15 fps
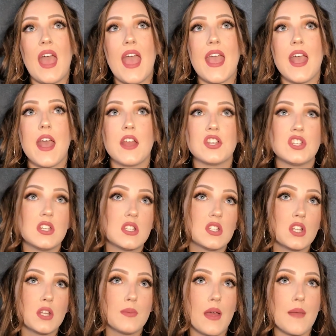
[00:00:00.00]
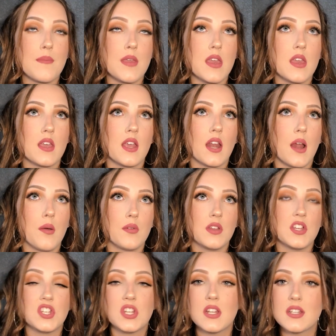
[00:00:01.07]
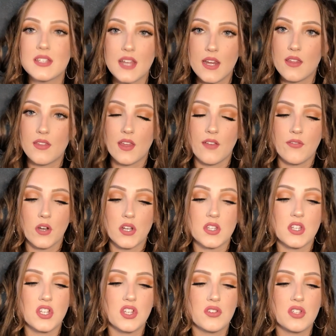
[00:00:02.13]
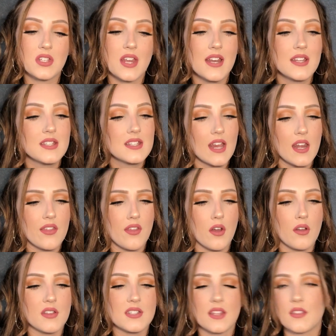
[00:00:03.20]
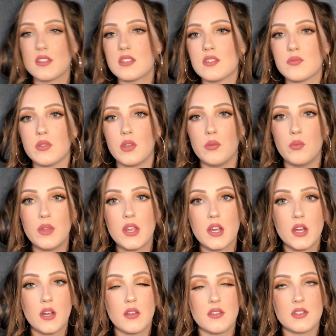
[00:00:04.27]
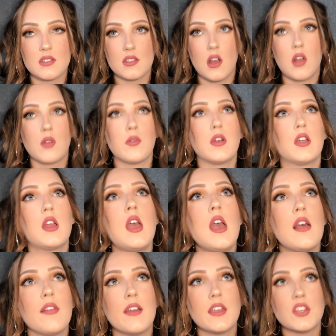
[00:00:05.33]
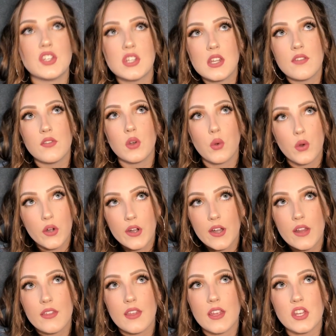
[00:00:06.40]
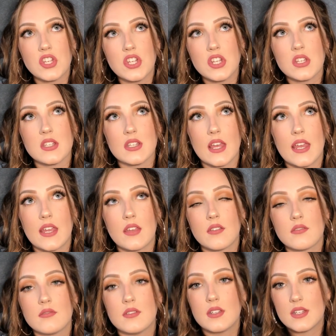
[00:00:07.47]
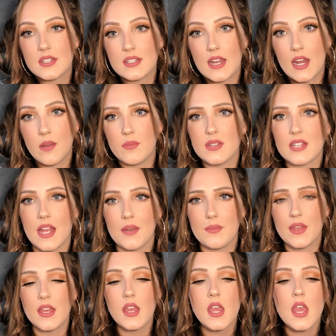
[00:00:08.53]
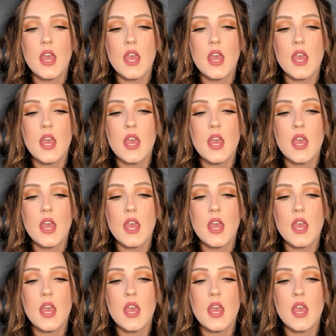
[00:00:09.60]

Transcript: And she stood by me, and she didn't say anything at first, and she was just kind of standing there, and I was like, this is really weird, this is awkward. Like, she didn't even order anything, she just, like, is standing beside me.